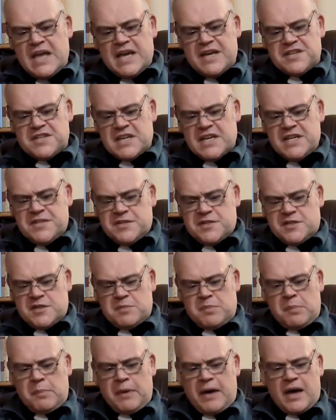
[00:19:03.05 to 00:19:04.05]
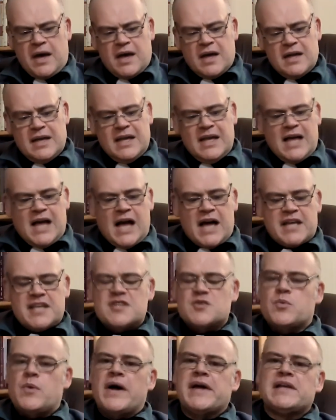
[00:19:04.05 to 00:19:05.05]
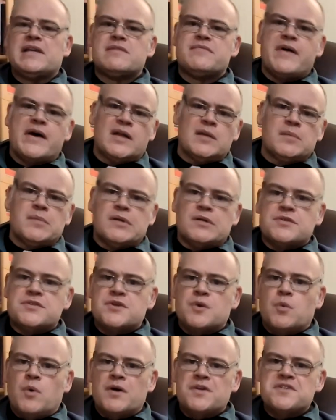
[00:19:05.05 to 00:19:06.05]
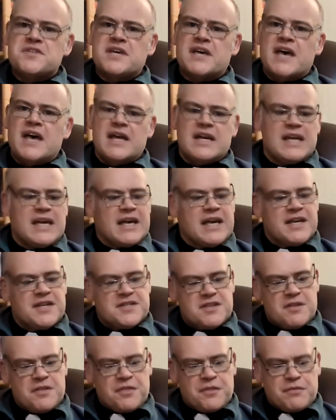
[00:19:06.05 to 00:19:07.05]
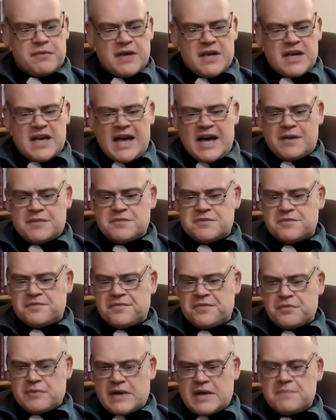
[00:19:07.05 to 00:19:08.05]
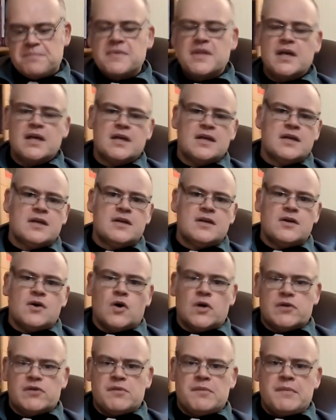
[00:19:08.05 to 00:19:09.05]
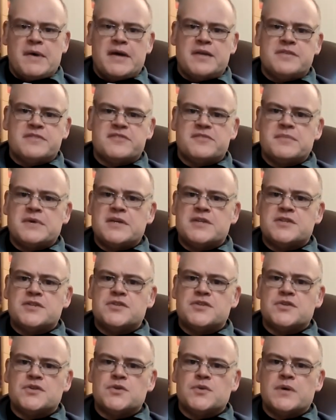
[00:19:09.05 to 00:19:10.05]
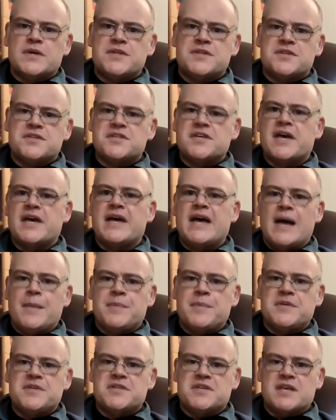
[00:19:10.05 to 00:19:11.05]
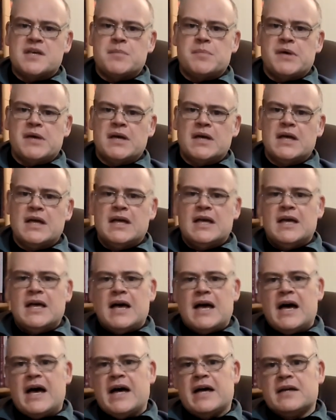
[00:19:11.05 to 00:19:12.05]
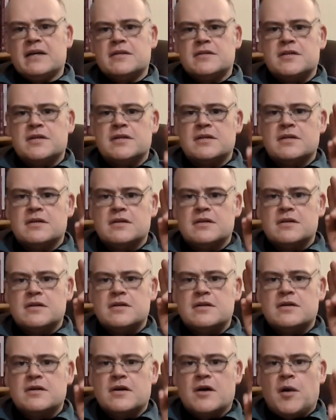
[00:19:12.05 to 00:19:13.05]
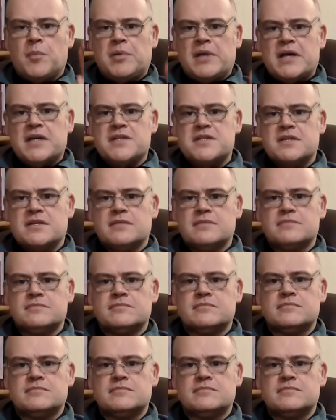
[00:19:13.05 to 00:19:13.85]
It's easy to prepare and it's widely available. So once again, it's 3 out of 3. All it remains for me to do is to say happy steeping and God bless.